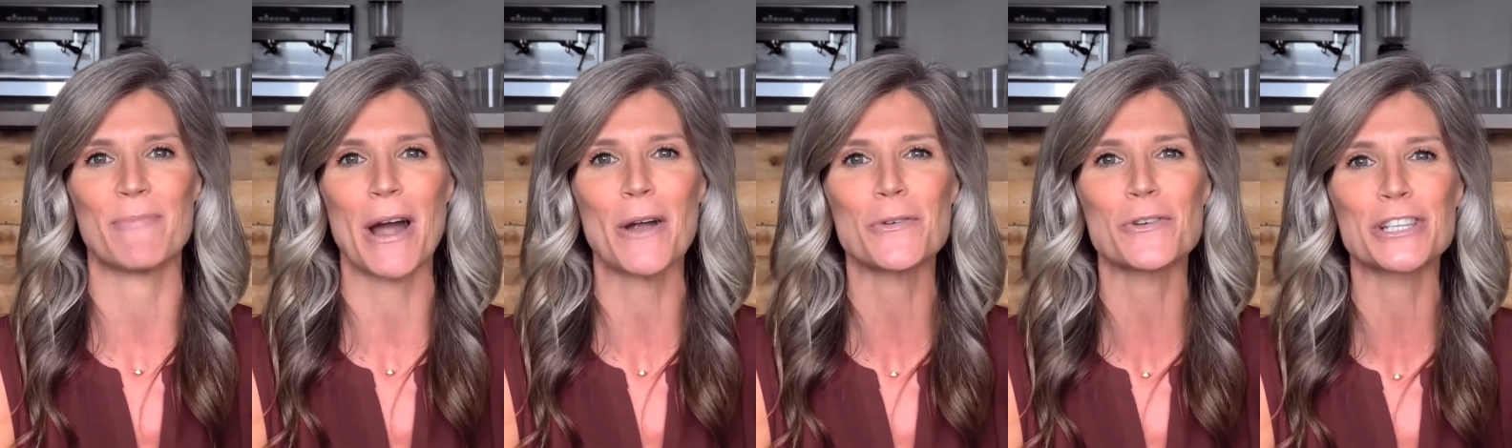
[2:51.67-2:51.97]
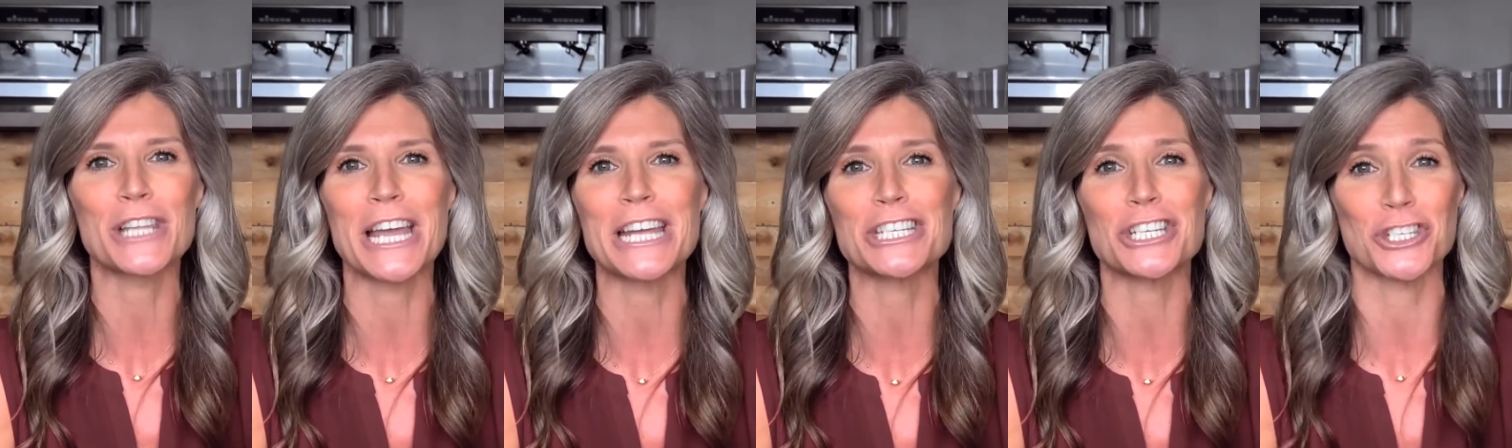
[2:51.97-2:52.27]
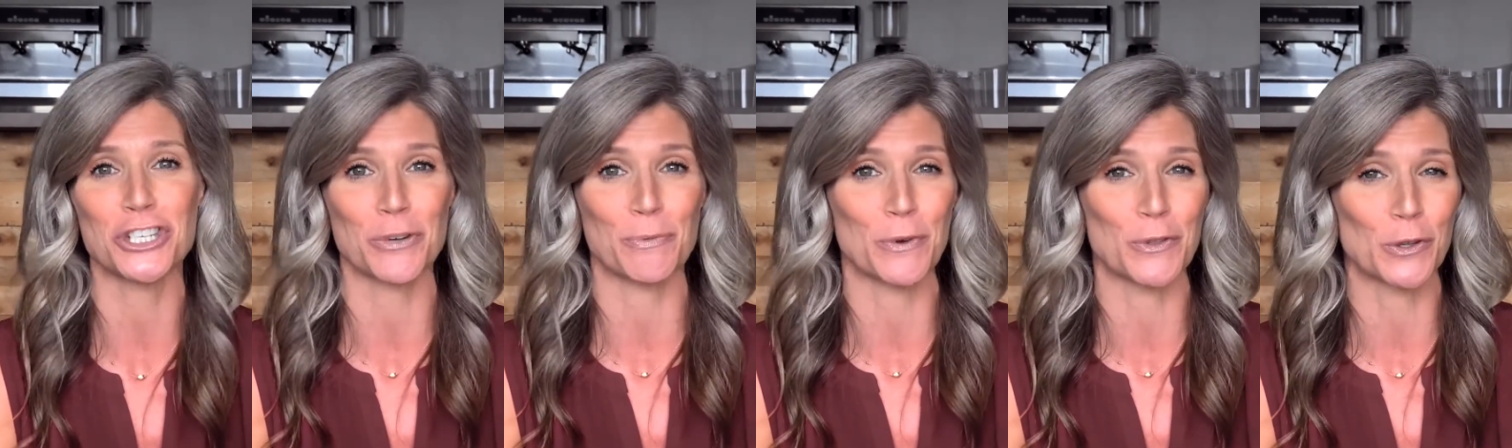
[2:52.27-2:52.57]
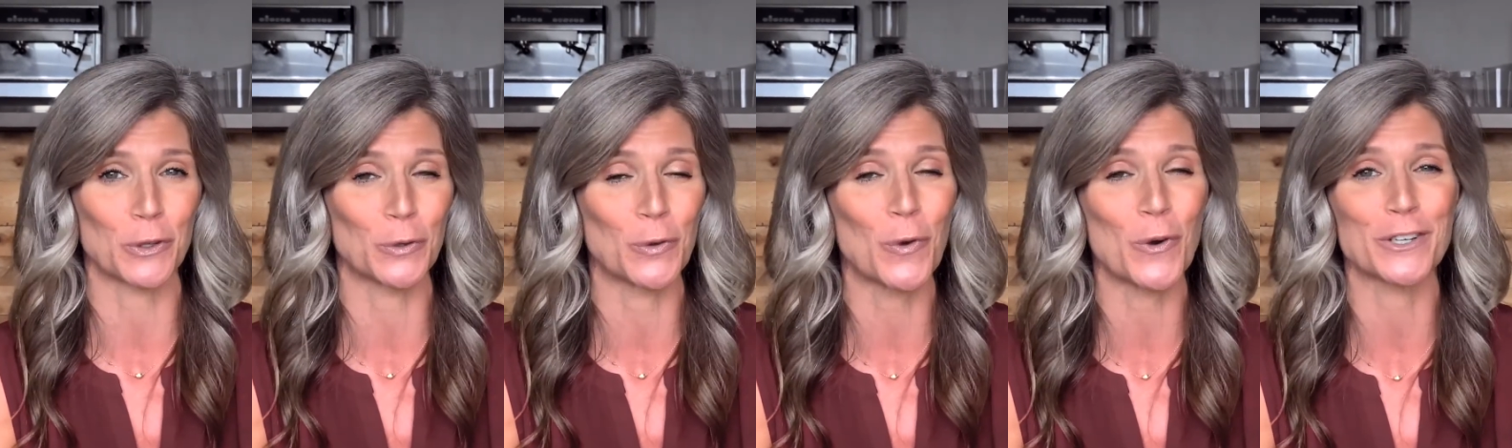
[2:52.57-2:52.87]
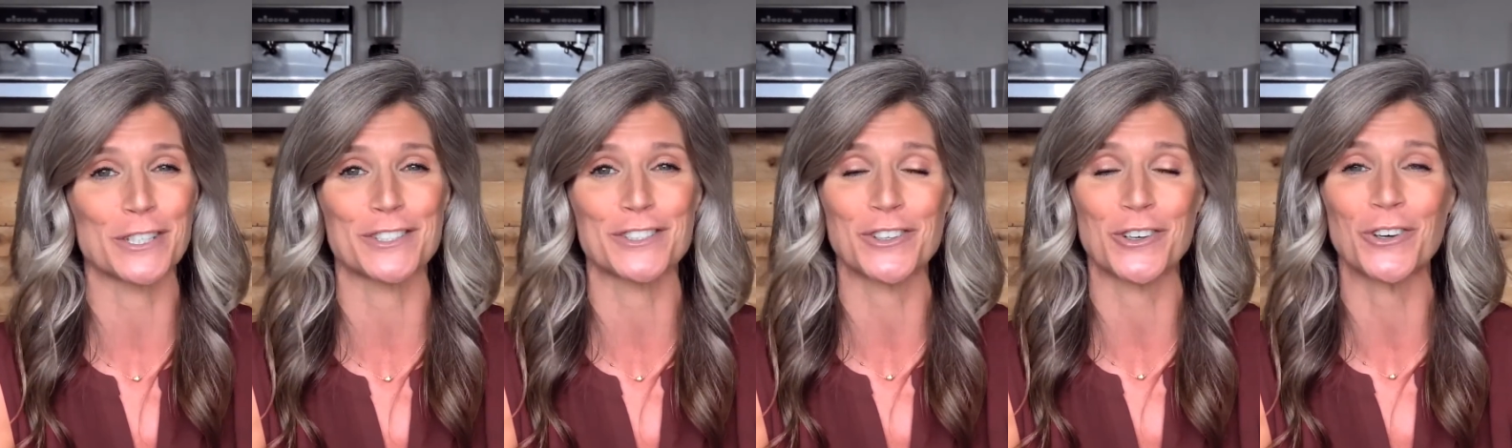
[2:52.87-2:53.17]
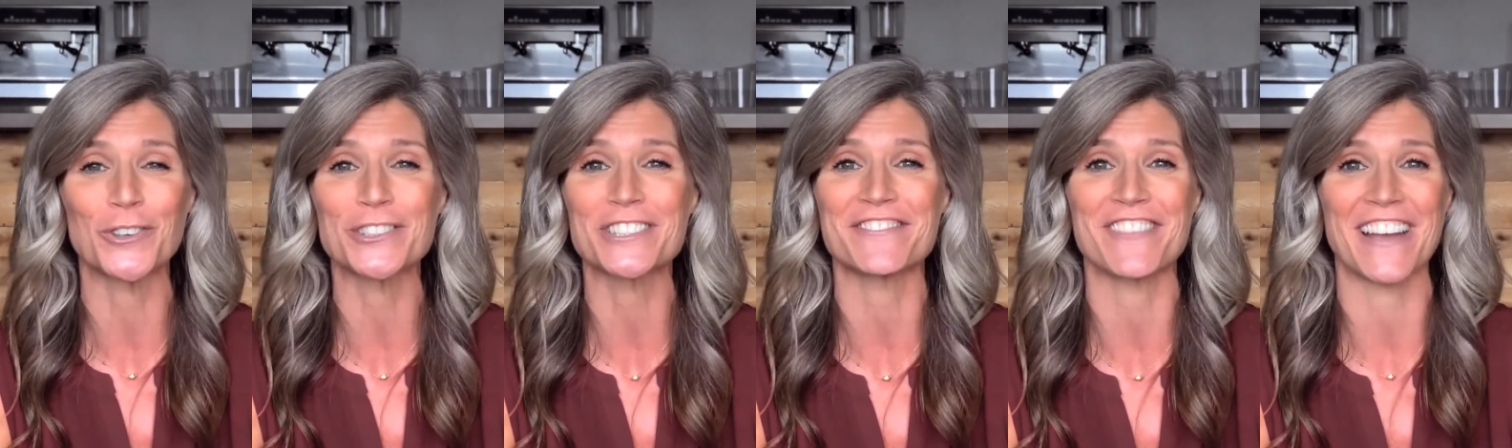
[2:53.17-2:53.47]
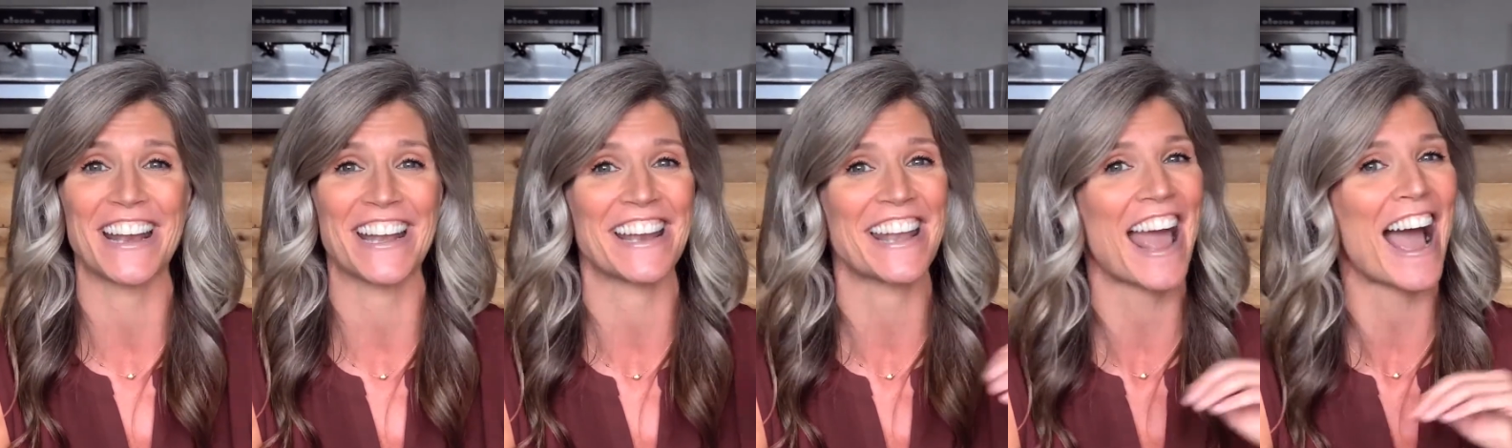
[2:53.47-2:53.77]
My relationship with the Lord is
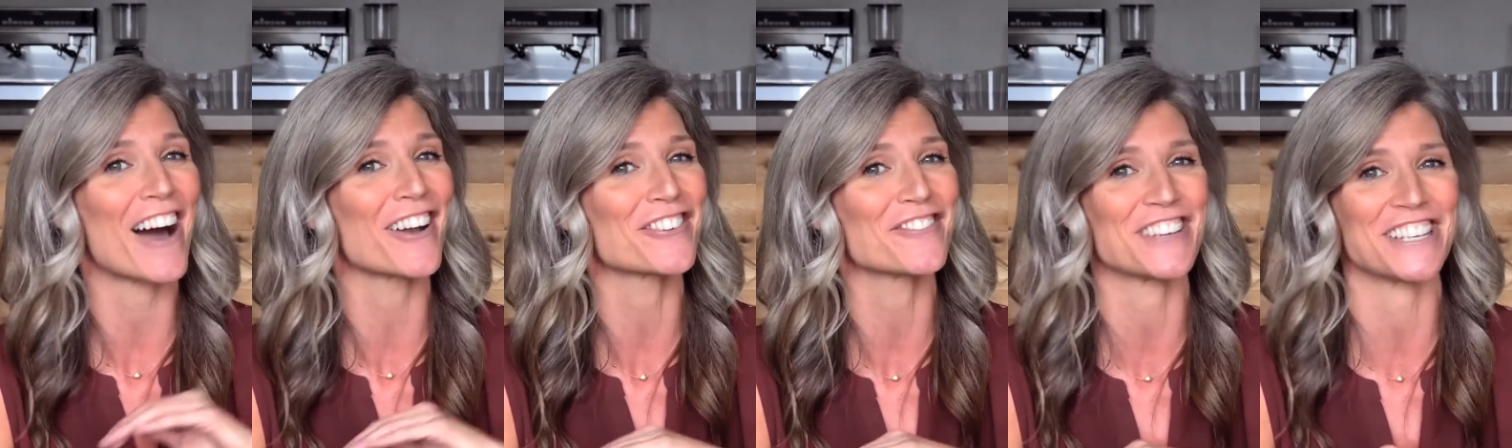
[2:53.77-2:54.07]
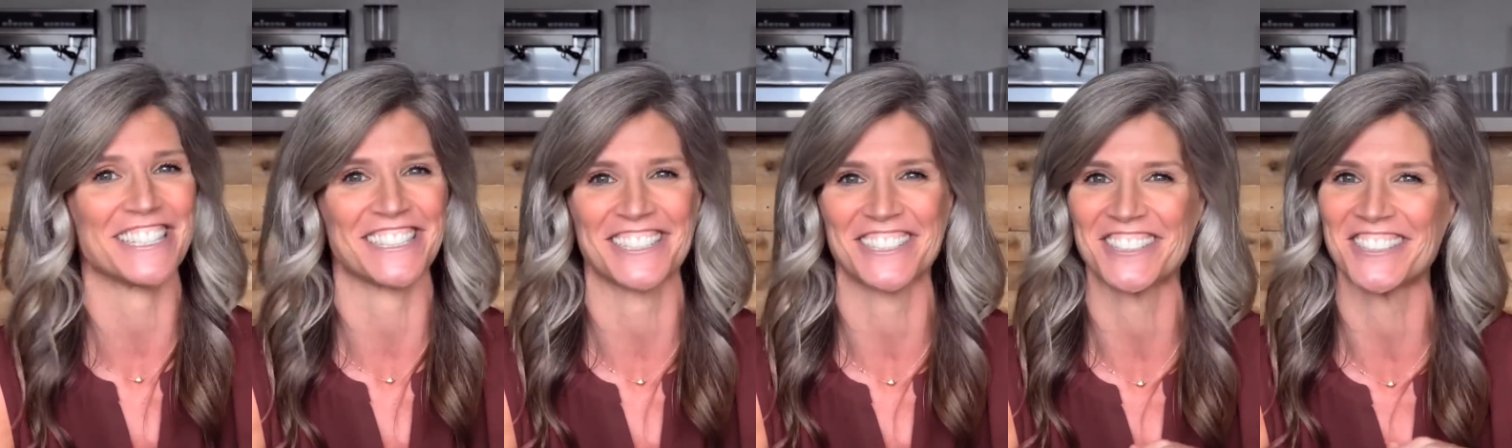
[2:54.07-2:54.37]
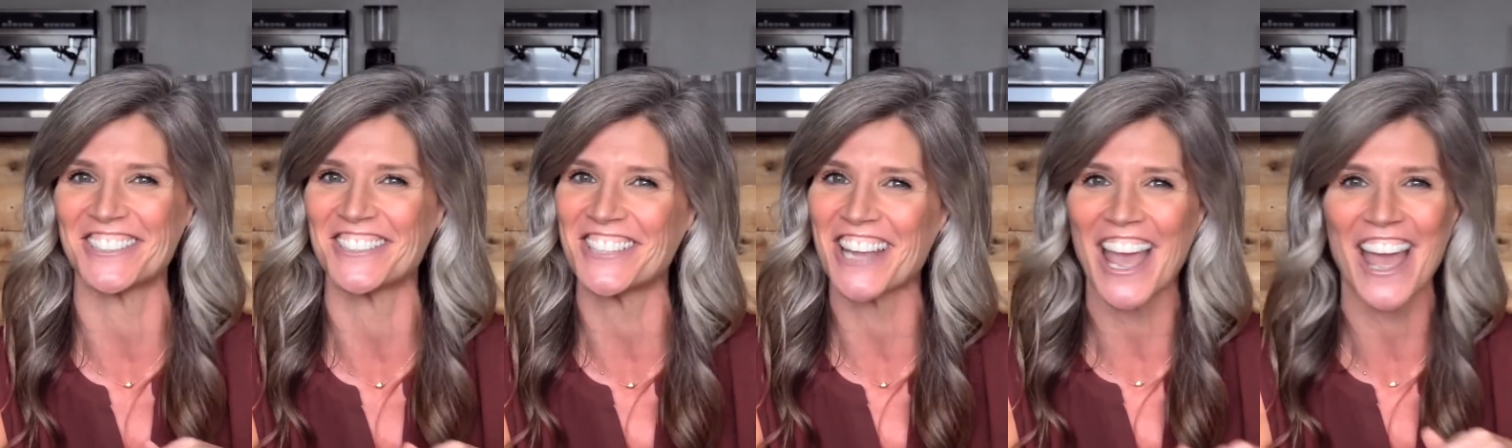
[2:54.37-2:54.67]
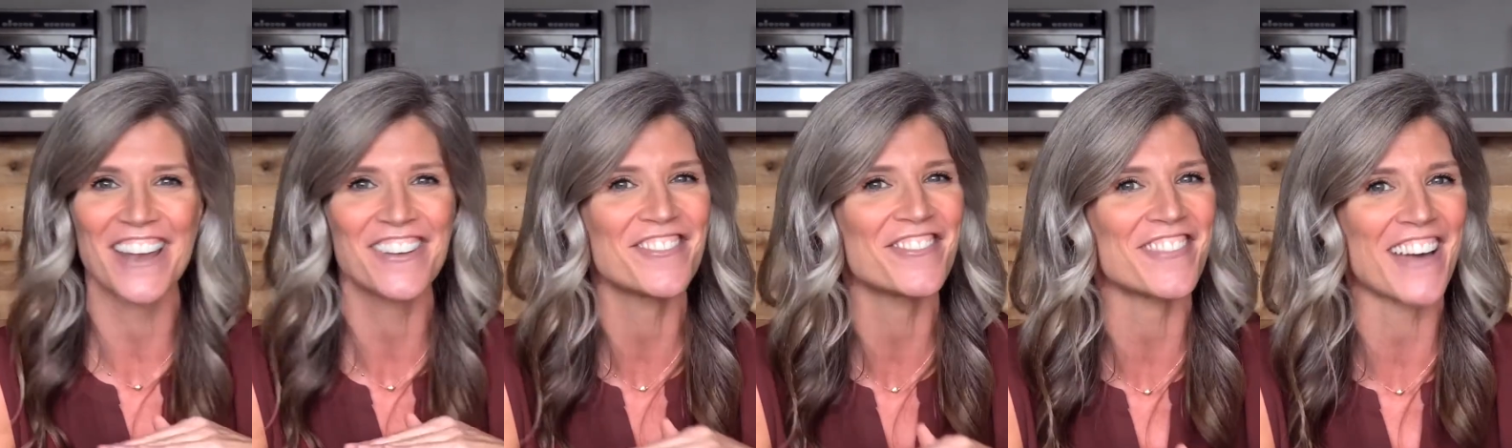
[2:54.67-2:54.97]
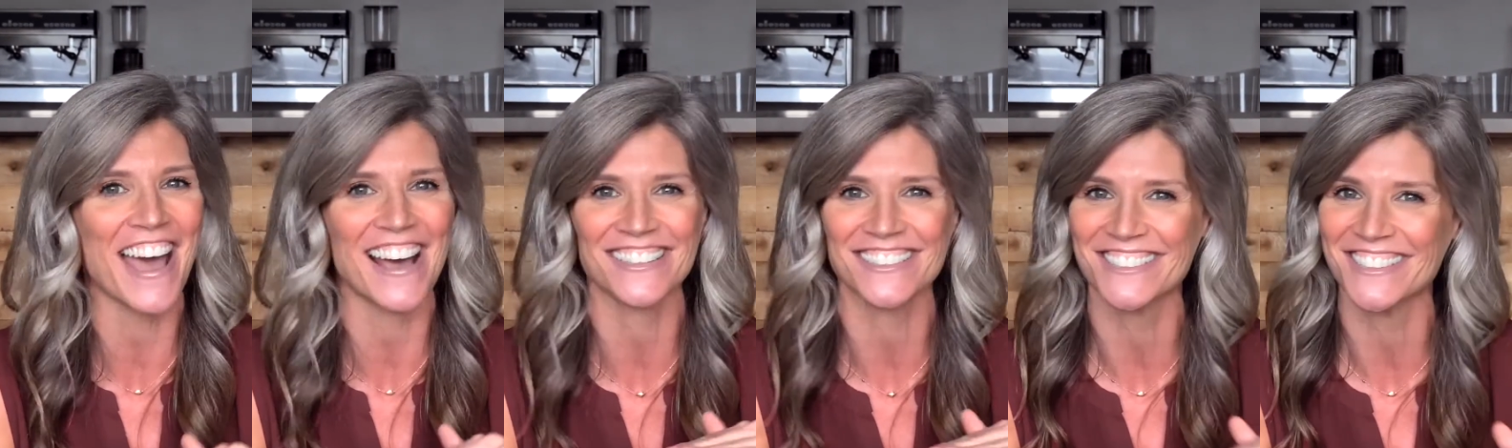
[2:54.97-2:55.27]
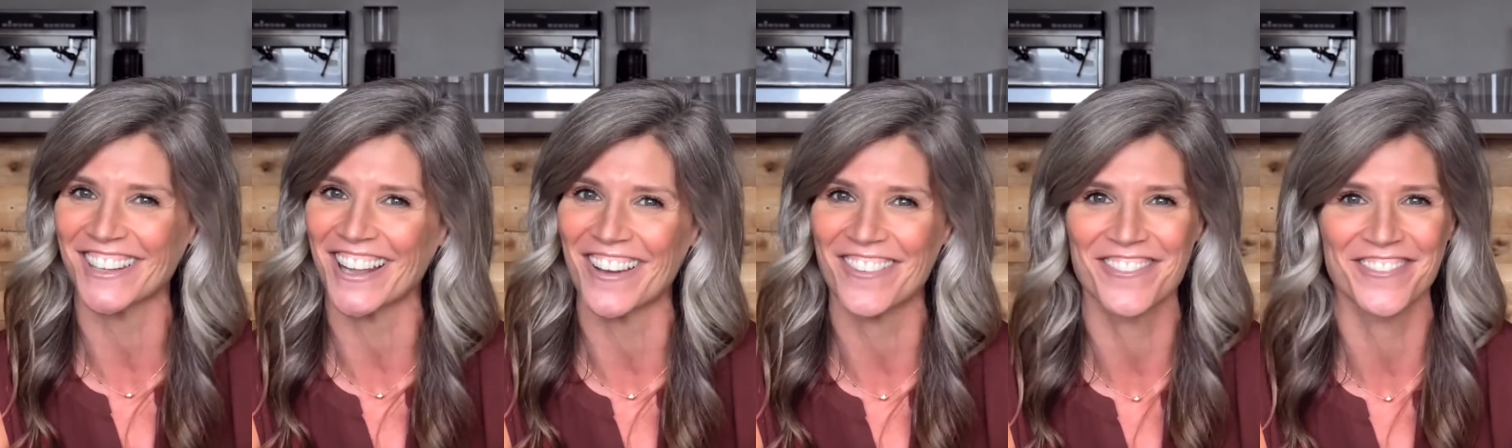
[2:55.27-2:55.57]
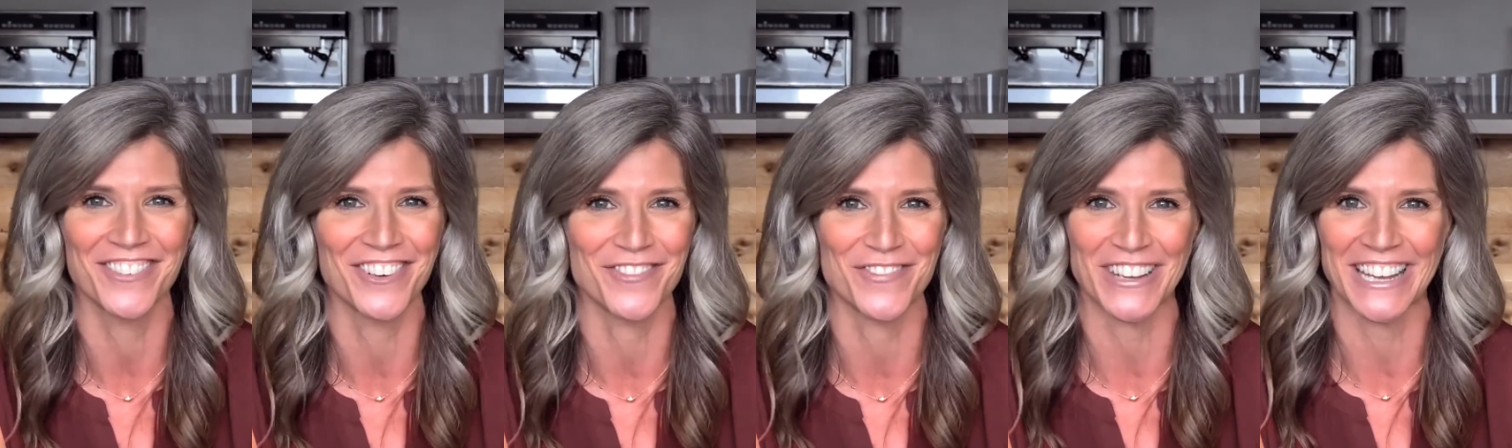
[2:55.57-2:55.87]
cultivated out of His steadfast love
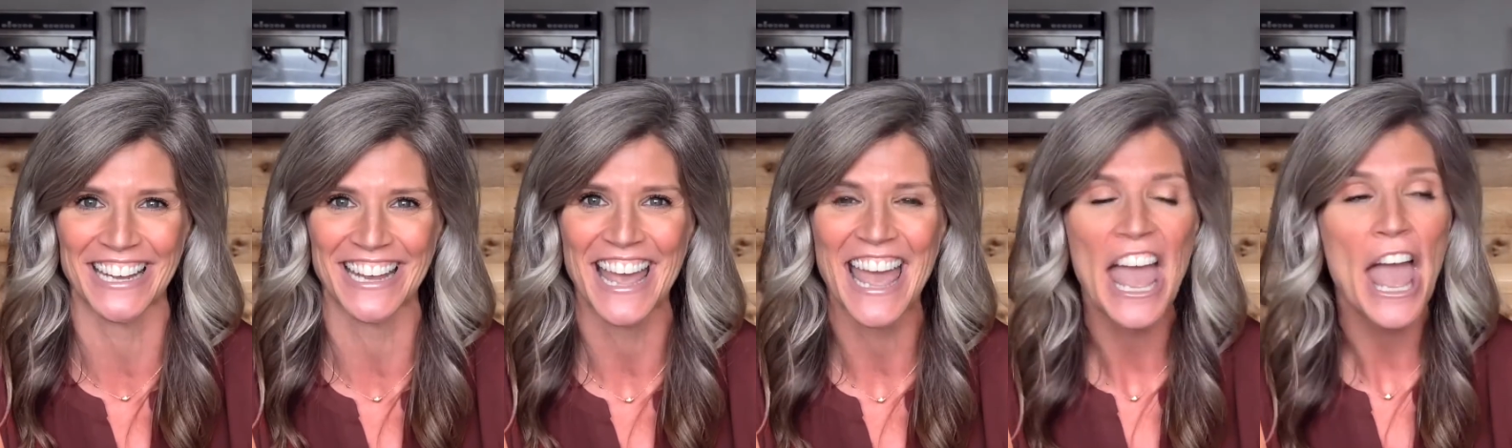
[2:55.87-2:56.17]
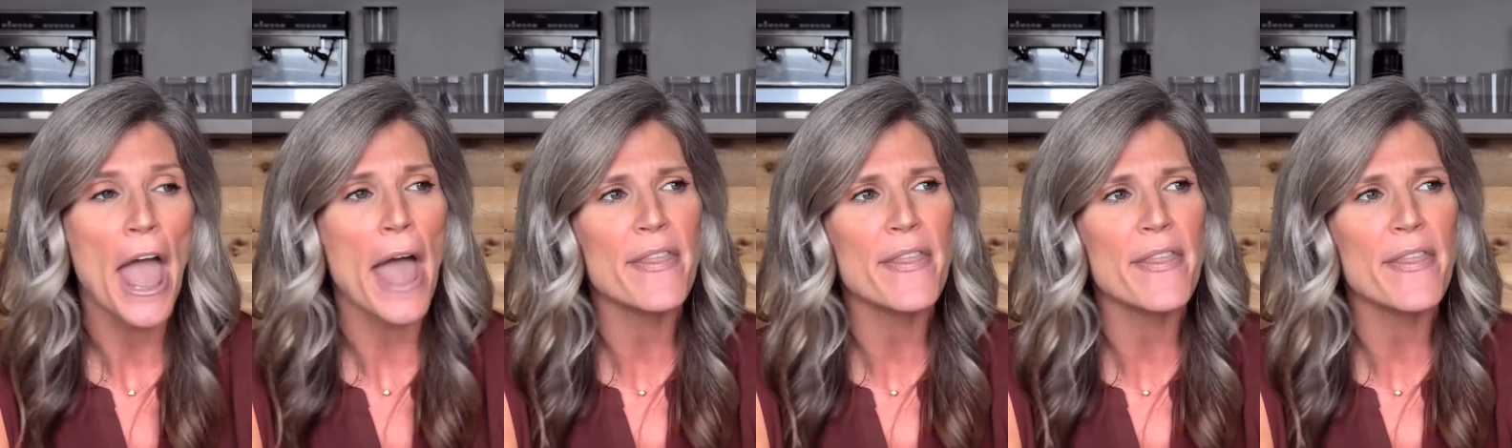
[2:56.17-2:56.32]
for me.